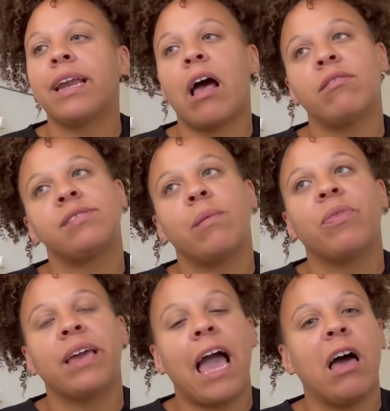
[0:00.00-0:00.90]
Now, if
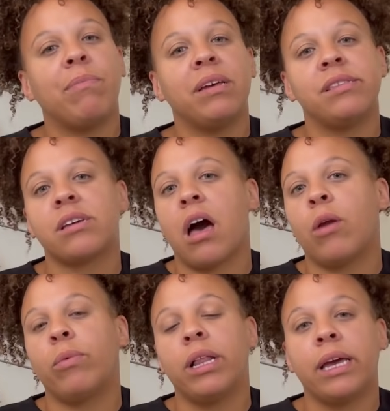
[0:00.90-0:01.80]
something happens,
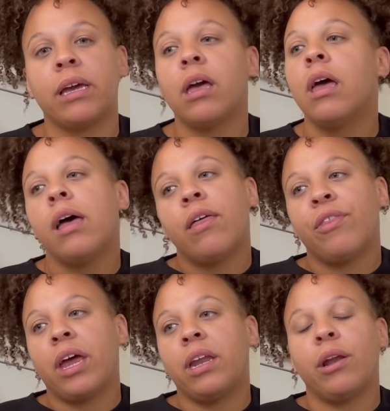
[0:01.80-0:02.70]
God willing,
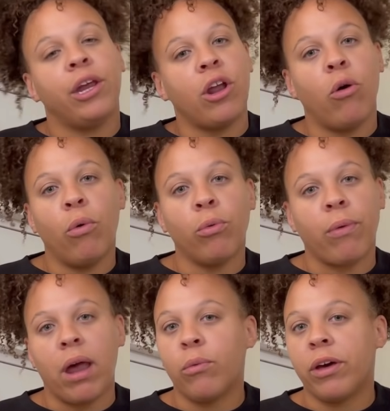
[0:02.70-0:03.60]
then you know we'll
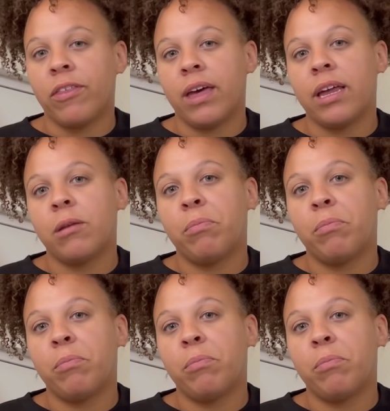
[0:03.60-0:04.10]
run with it.